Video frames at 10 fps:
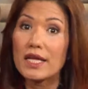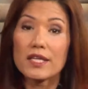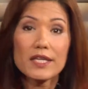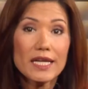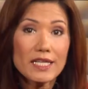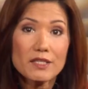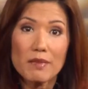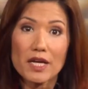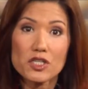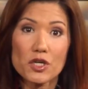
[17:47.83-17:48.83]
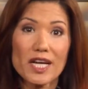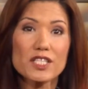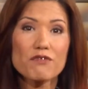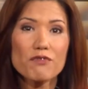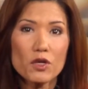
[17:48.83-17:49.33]
you need to make sure
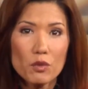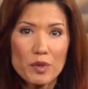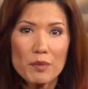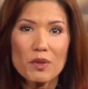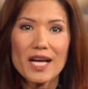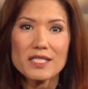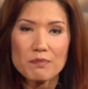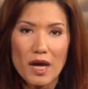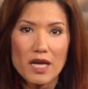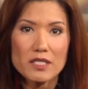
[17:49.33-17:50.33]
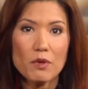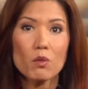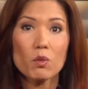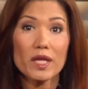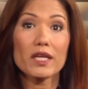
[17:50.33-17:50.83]
as few people as possible
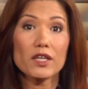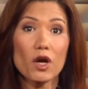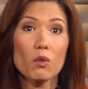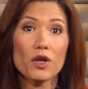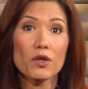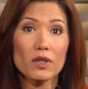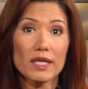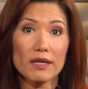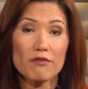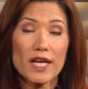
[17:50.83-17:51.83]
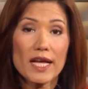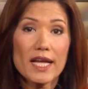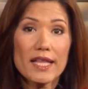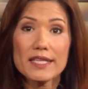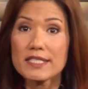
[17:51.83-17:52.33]
really know where you live.
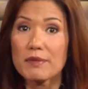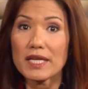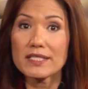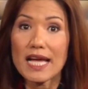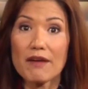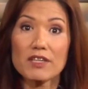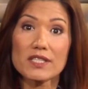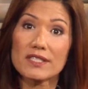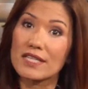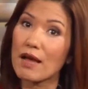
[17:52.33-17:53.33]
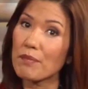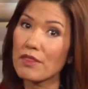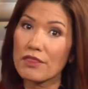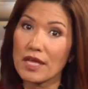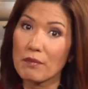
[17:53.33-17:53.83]
This means having to stop
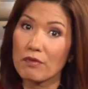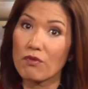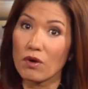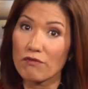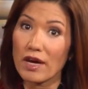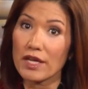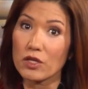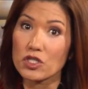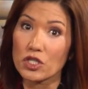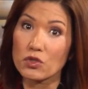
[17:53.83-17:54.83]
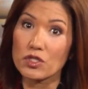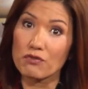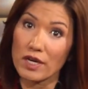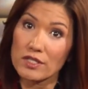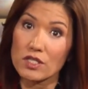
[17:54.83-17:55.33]
and think before inviting your children's
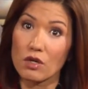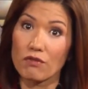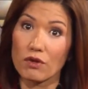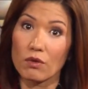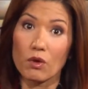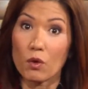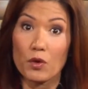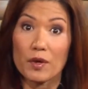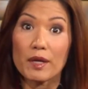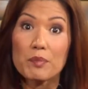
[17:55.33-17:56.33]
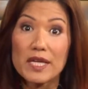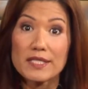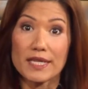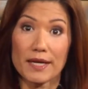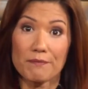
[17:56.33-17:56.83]
friends over or ordering a
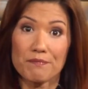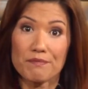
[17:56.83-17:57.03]
pizza.